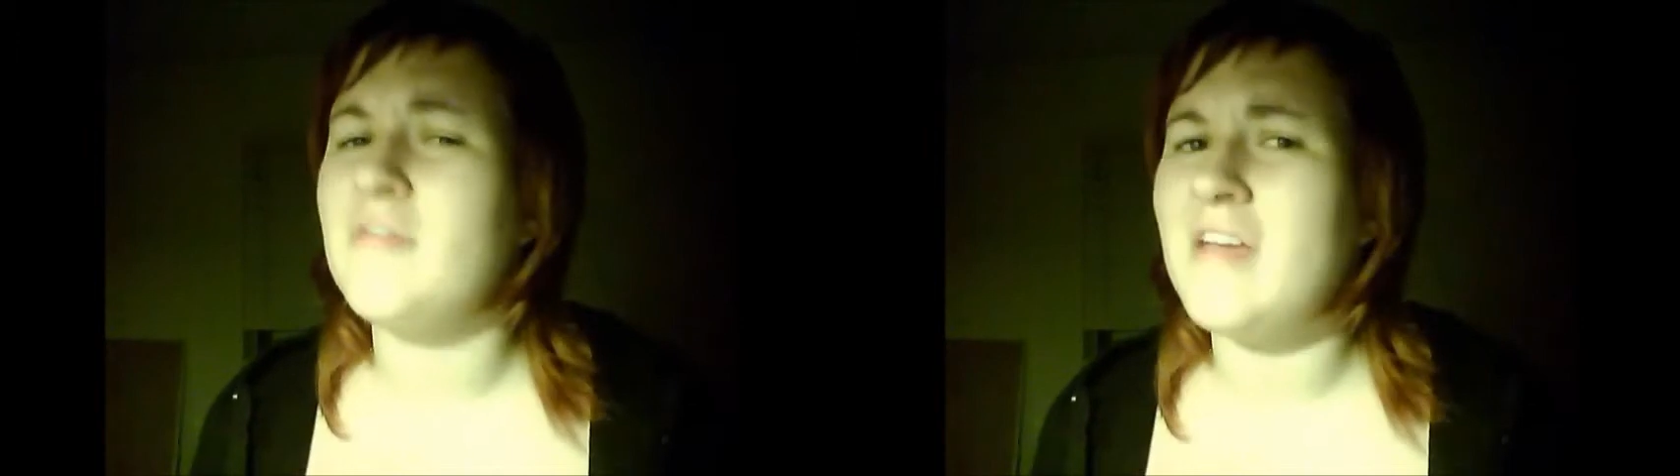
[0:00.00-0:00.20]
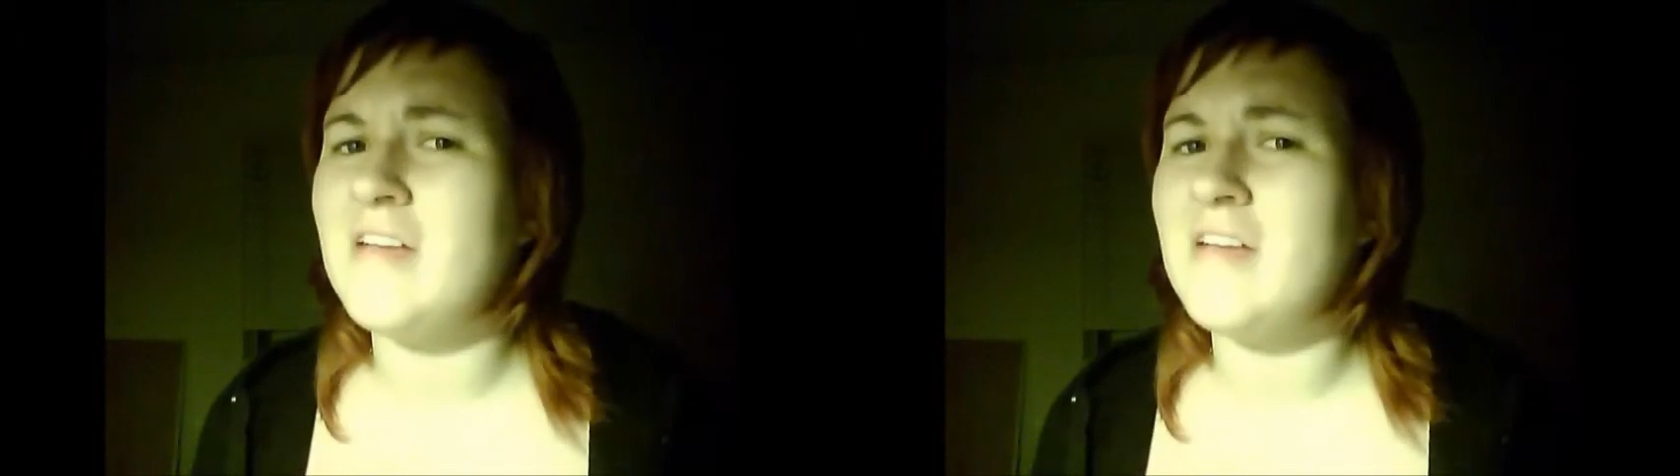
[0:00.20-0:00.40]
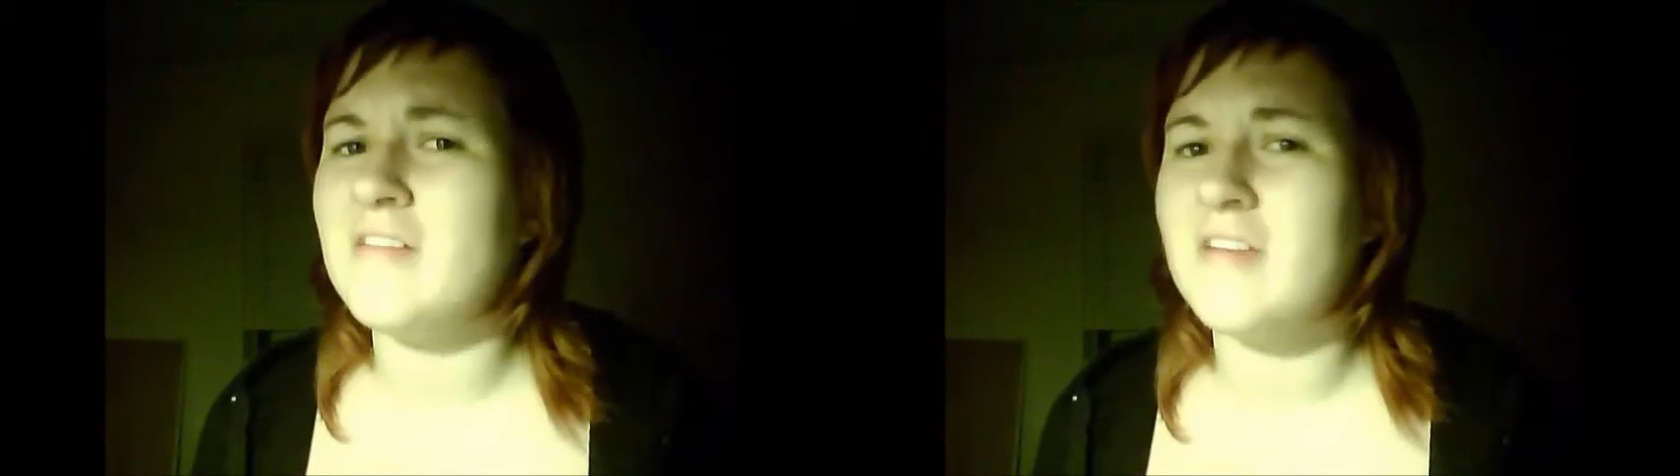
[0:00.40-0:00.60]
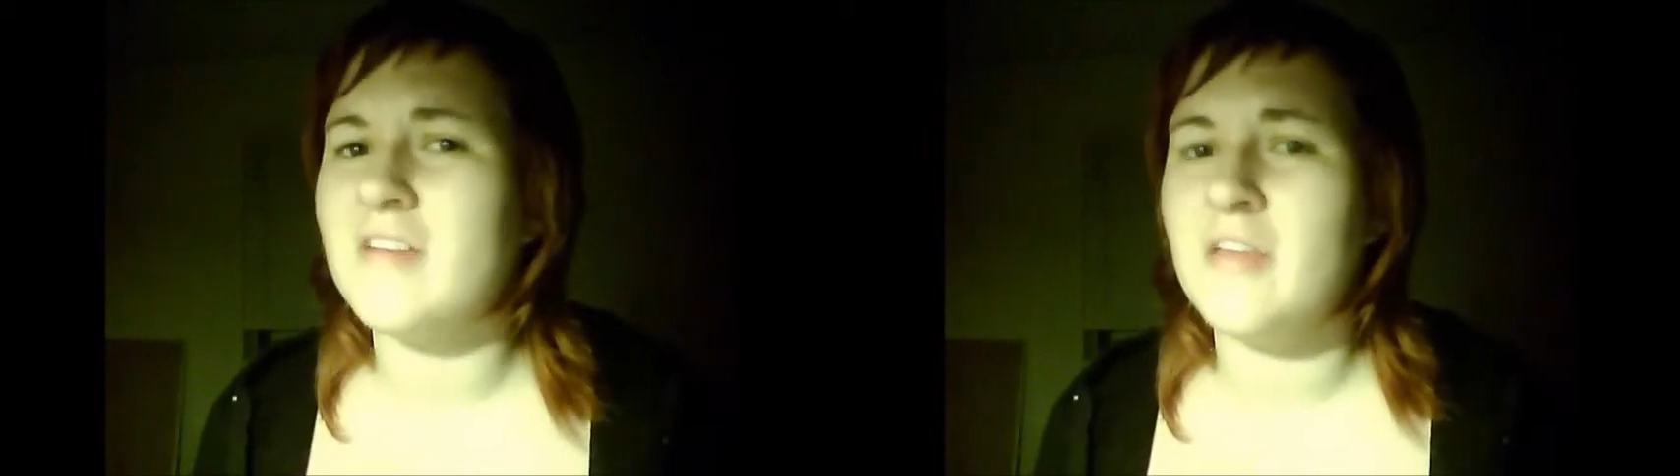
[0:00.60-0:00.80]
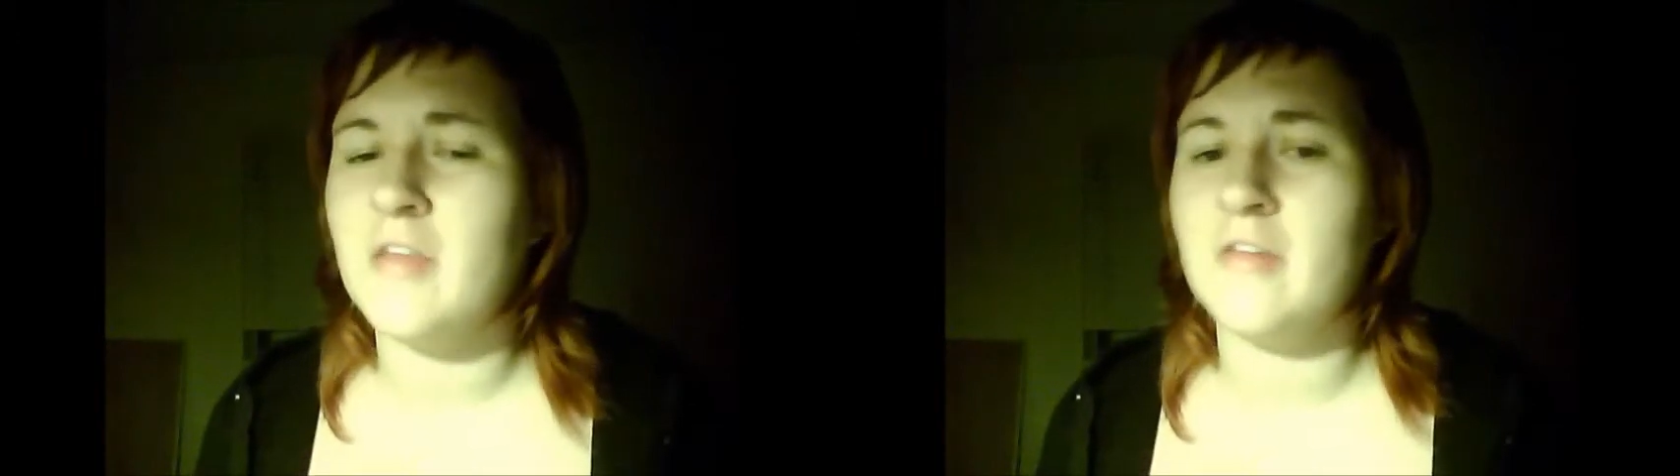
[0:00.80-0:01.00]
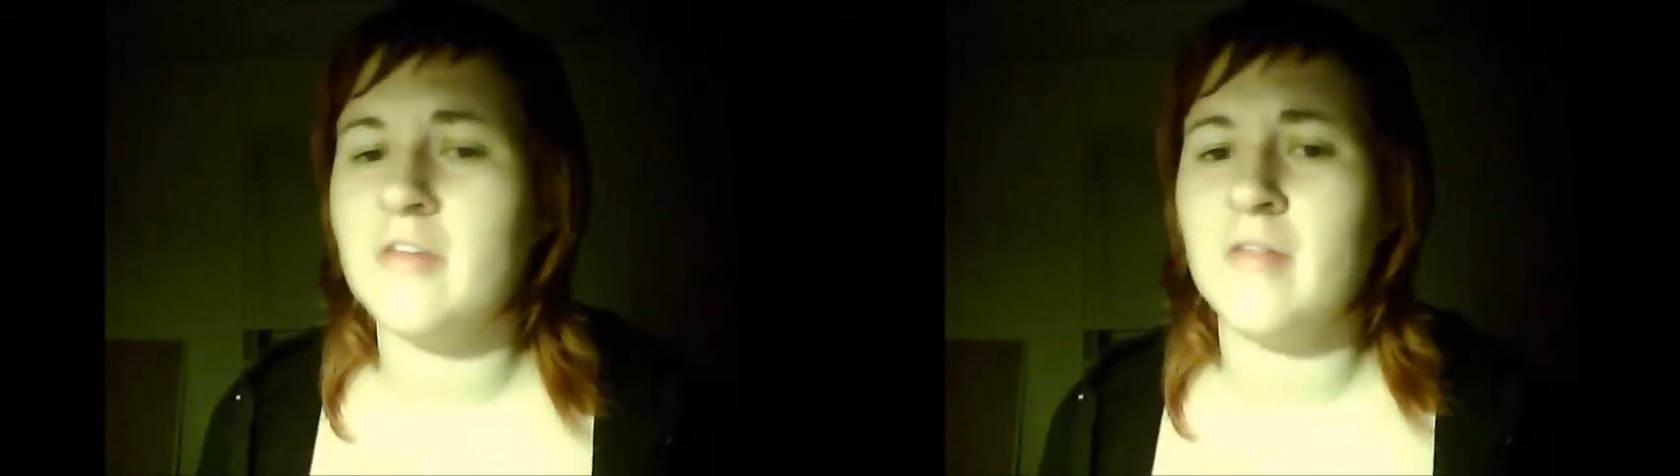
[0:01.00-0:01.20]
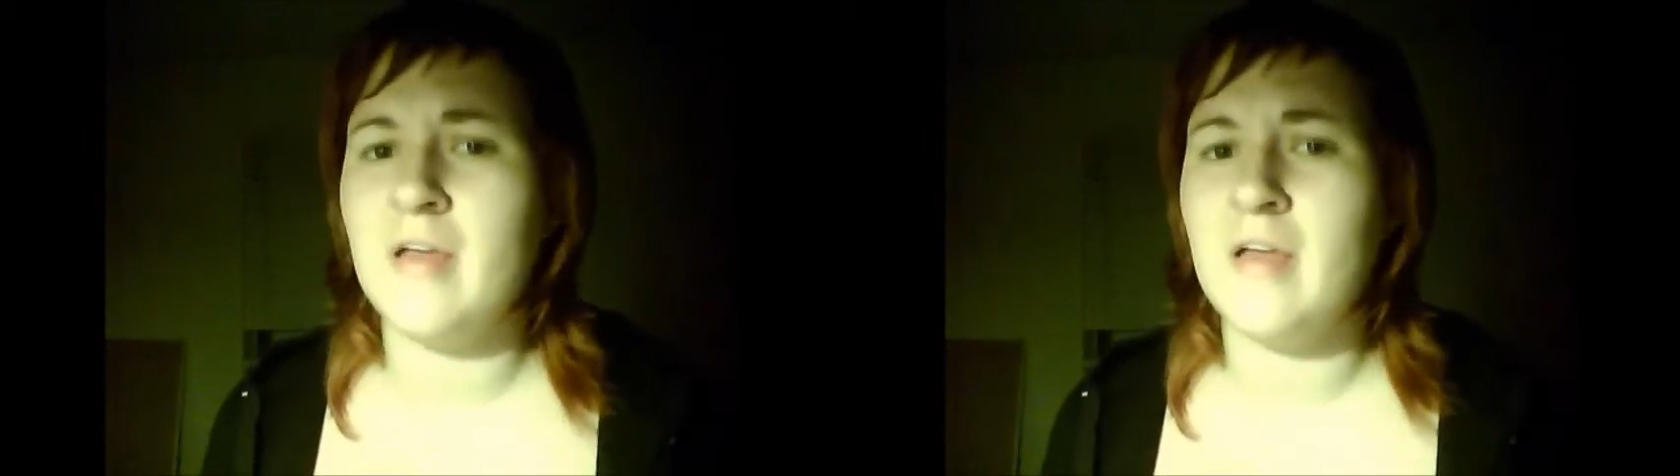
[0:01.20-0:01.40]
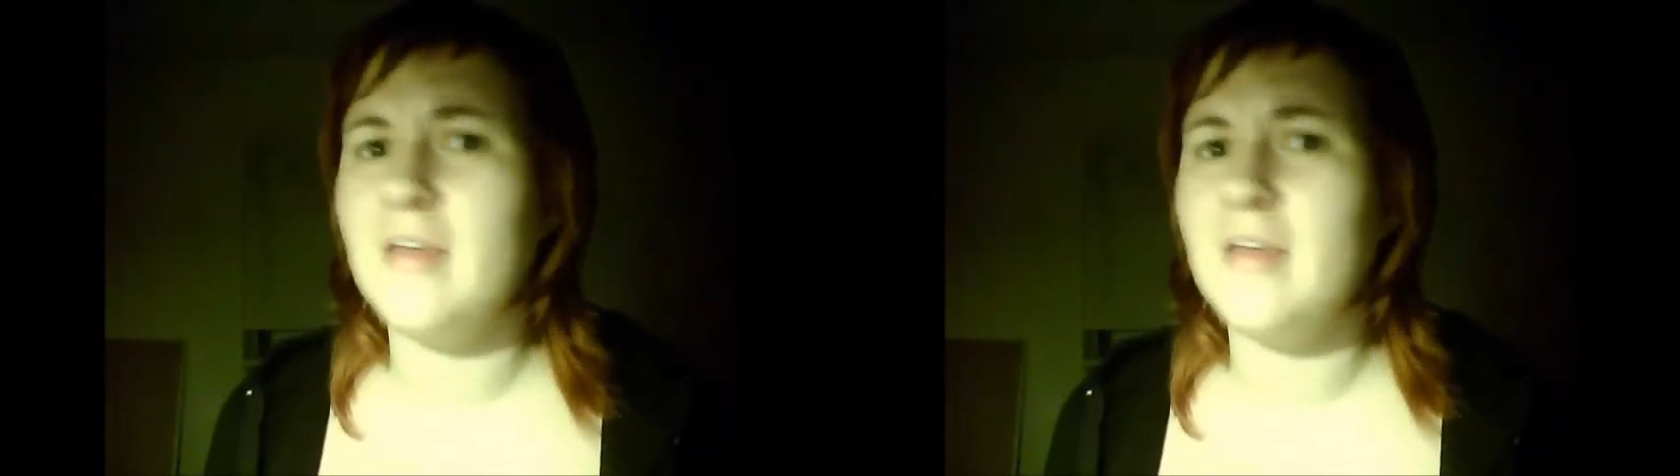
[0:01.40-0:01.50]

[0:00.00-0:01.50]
face, and then they're like,